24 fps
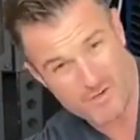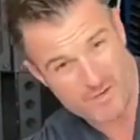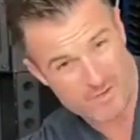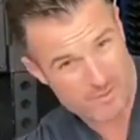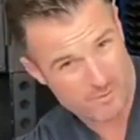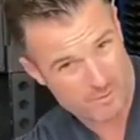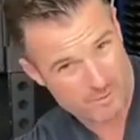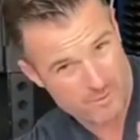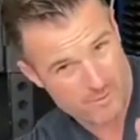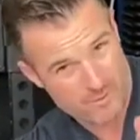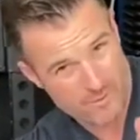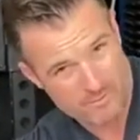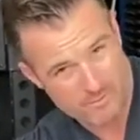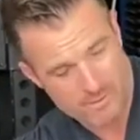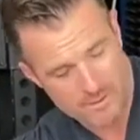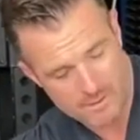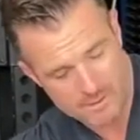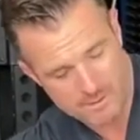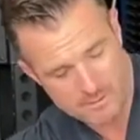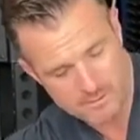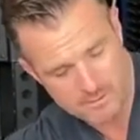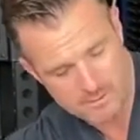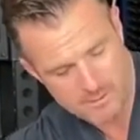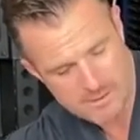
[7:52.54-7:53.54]
which is also
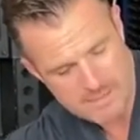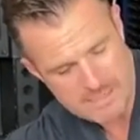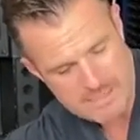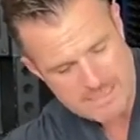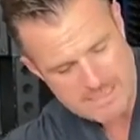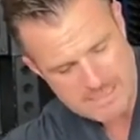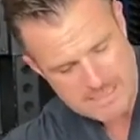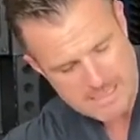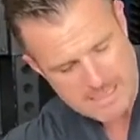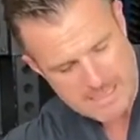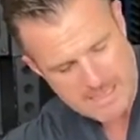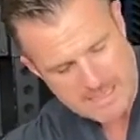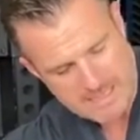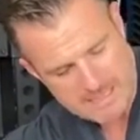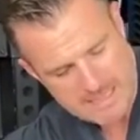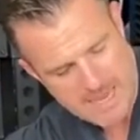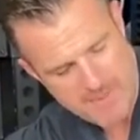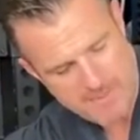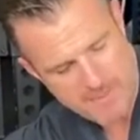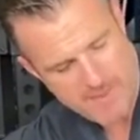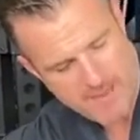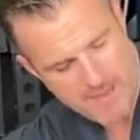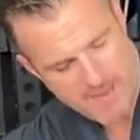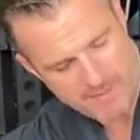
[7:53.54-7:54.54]
really good.
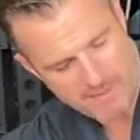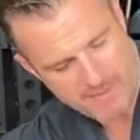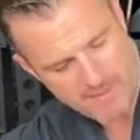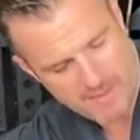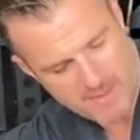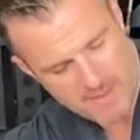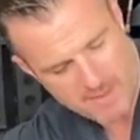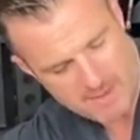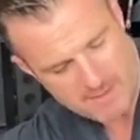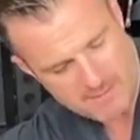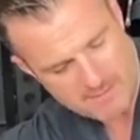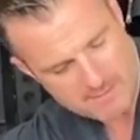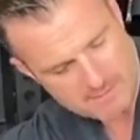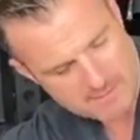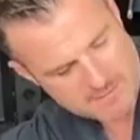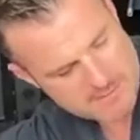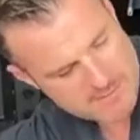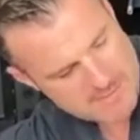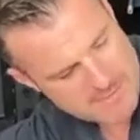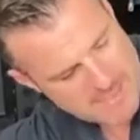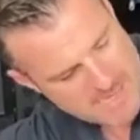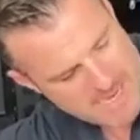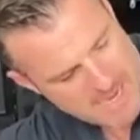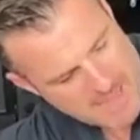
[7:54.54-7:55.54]
Keep that there,
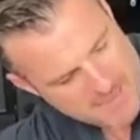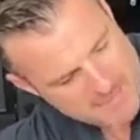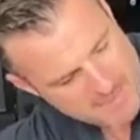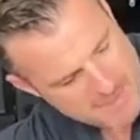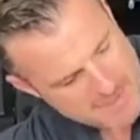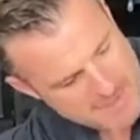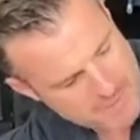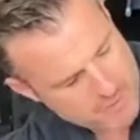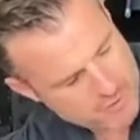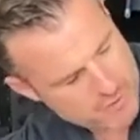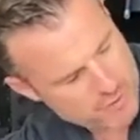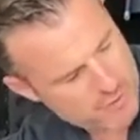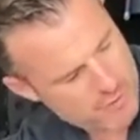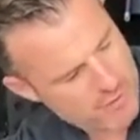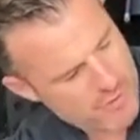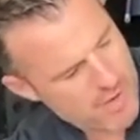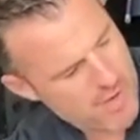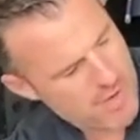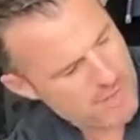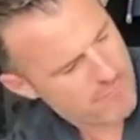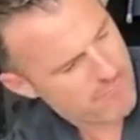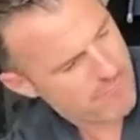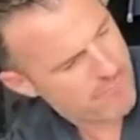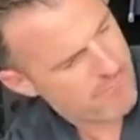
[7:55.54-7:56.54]
and then
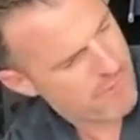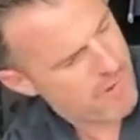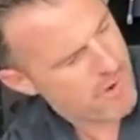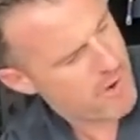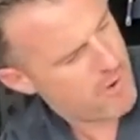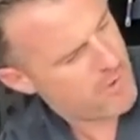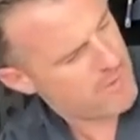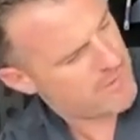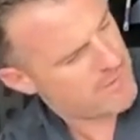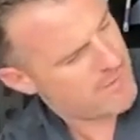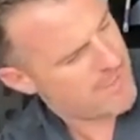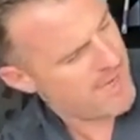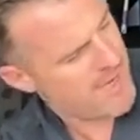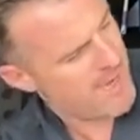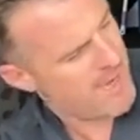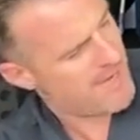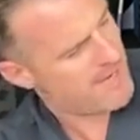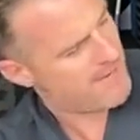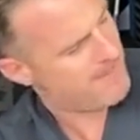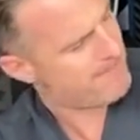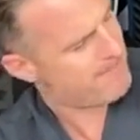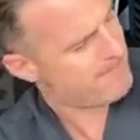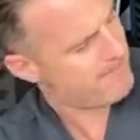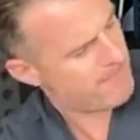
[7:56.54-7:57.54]
try and
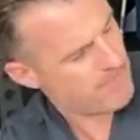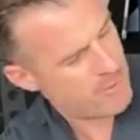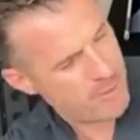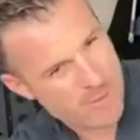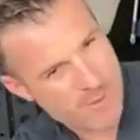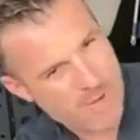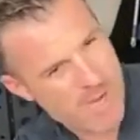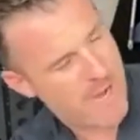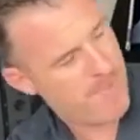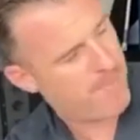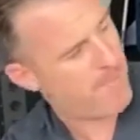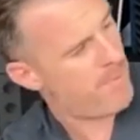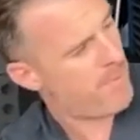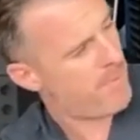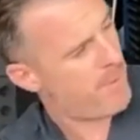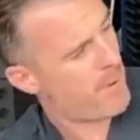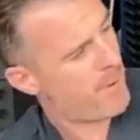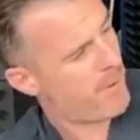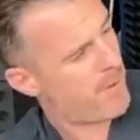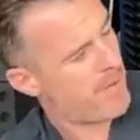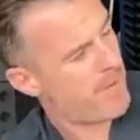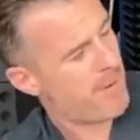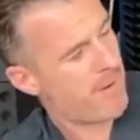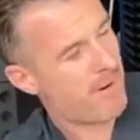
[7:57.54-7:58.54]
rotate your upper
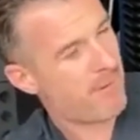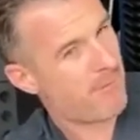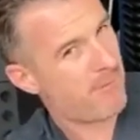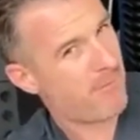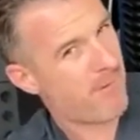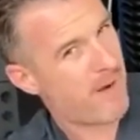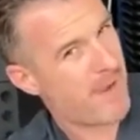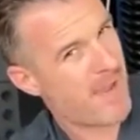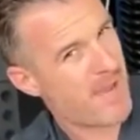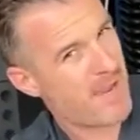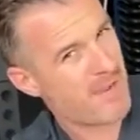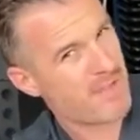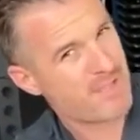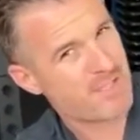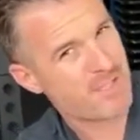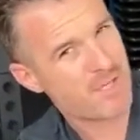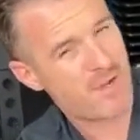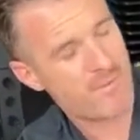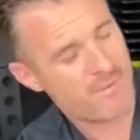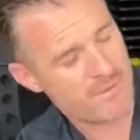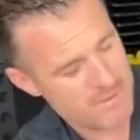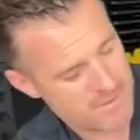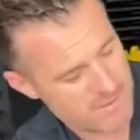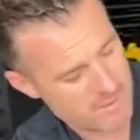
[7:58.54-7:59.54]
body around.
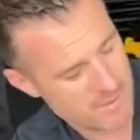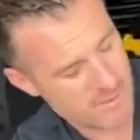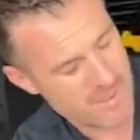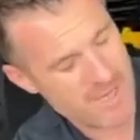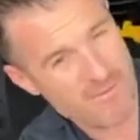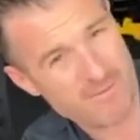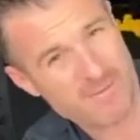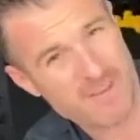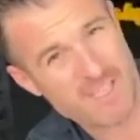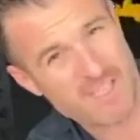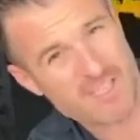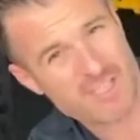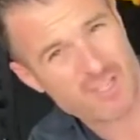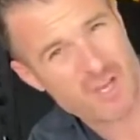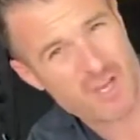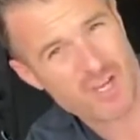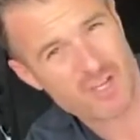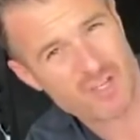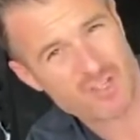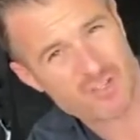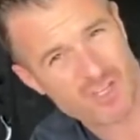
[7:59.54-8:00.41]
So if it's your left hand side